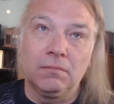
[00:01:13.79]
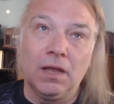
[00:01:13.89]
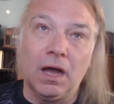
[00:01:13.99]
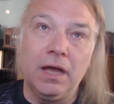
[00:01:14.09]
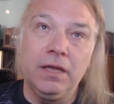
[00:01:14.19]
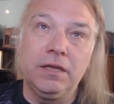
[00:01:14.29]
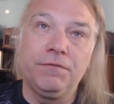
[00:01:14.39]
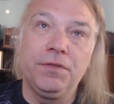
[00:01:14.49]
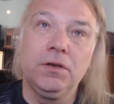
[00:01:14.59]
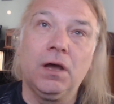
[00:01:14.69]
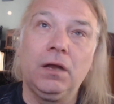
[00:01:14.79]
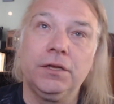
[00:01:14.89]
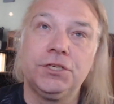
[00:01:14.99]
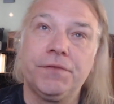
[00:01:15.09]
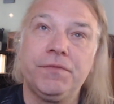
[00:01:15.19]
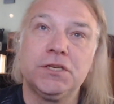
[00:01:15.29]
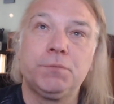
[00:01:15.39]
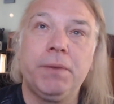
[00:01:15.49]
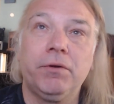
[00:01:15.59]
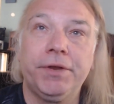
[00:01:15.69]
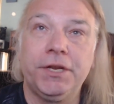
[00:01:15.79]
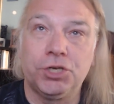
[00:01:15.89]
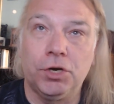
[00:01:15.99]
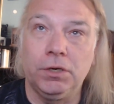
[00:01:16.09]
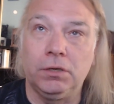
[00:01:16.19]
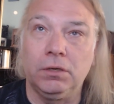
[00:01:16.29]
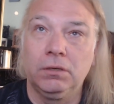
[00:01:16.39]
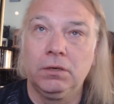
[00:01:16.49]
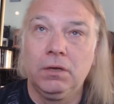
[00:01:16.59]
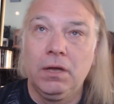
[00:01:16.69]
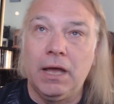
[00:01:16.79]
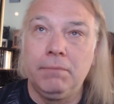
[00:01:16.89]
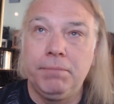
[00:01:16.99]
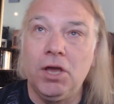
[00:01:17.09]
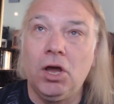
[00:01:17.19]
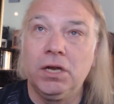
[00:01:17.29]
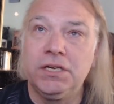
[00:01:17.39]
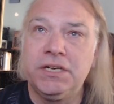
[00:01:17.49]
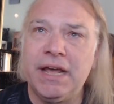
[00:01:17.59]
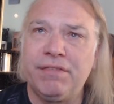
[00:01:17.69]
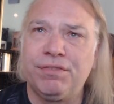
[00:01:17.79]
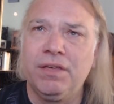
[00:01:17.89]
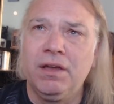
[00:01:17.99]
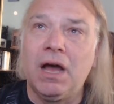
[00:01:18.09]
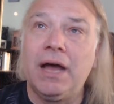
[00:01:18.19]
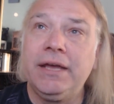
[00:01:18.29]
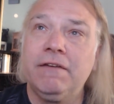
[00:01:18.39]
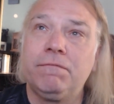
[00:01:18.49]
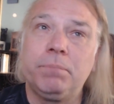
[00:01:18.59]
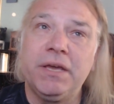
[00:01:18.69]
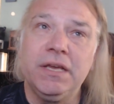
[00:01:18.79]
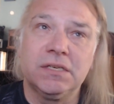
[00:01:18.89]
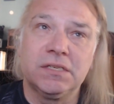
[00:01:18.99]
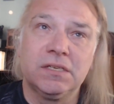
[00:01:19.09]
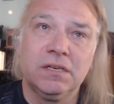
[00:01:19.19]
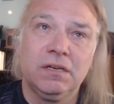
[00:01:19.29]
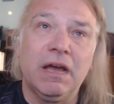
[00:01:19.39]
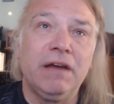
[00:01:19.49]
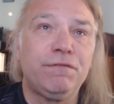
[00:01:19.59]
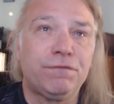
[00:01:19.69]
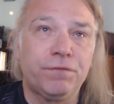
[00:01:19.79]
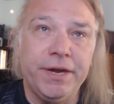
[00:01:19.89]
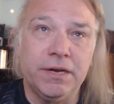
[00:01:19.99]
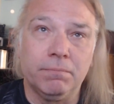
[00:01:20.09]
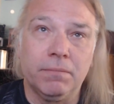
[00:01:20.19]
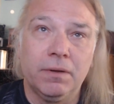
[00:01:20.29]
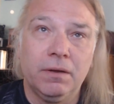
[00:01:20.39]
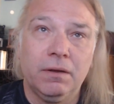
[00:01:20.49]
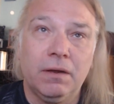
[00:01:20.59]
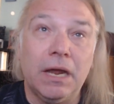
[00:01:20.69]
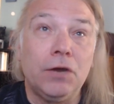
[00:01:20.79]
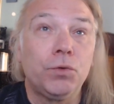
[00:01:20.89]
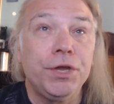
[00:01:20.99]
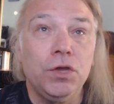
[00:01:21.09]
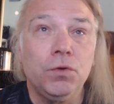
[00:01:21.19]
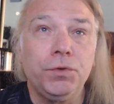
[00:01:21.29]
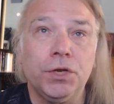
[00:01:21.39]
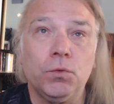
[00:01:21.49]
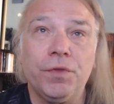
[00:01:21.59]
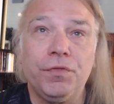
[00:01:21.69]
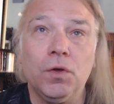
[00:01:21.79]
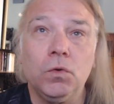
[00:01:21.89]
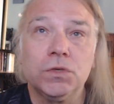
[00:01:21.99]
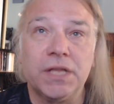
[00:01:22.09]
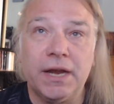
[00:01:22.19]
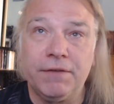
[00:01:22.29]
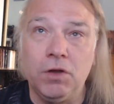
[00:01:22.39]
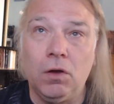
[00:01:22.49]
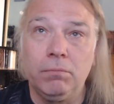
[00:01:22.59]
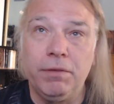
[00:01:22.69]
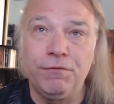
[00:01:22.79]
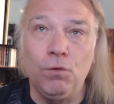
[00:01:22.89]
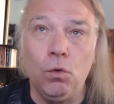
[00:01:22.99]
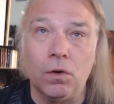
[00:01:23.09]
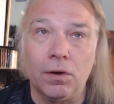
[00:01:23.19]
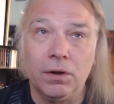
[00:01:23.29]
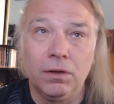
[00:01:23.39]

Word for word: I give the knowledge of the Spirit Eternal, and beyond death I give peace and freedom and reunion with those that have gone before.